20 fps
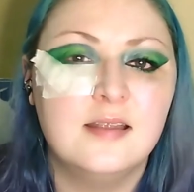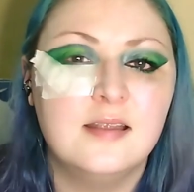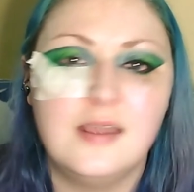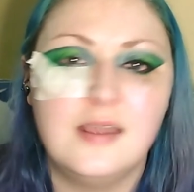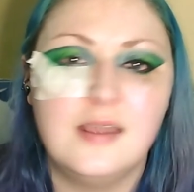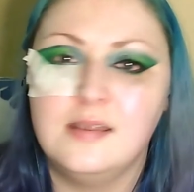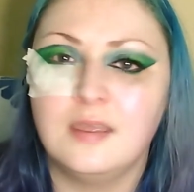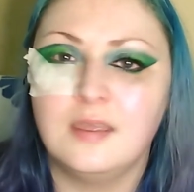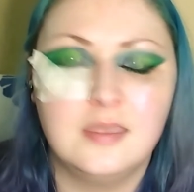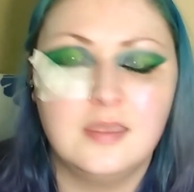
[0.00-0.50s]

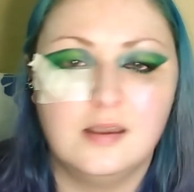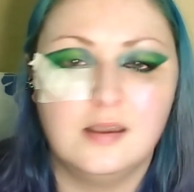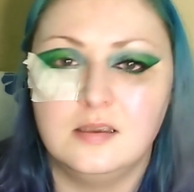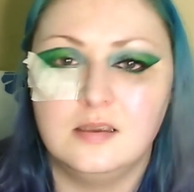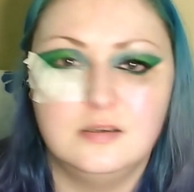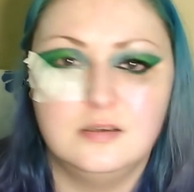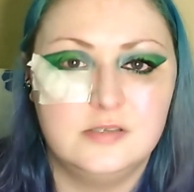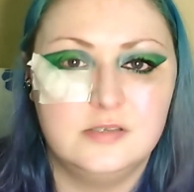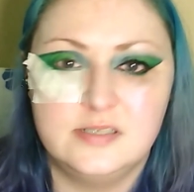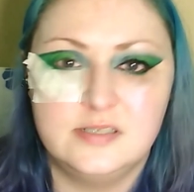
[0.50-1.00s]
nothing I
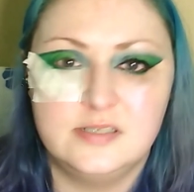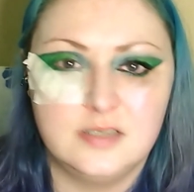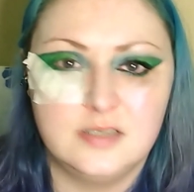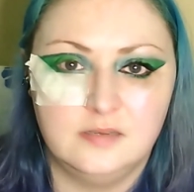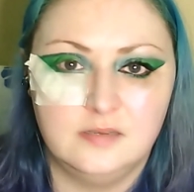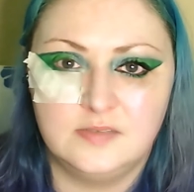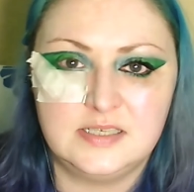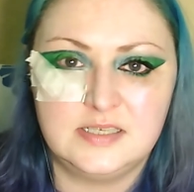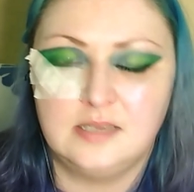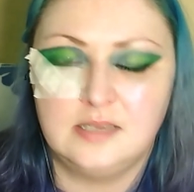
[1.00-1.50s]
use is
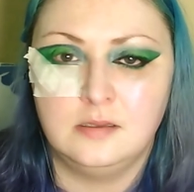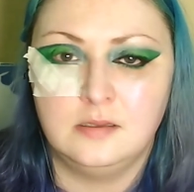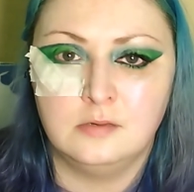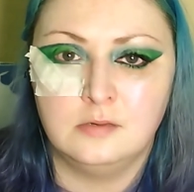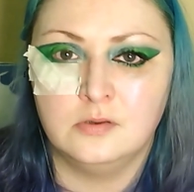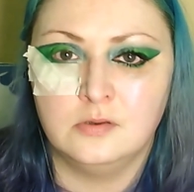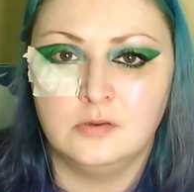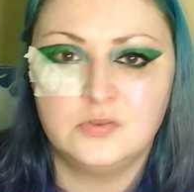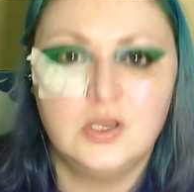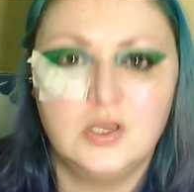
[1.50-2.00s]
over
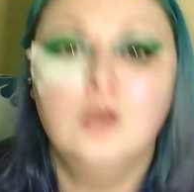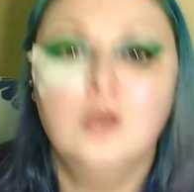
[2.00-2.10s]
€10.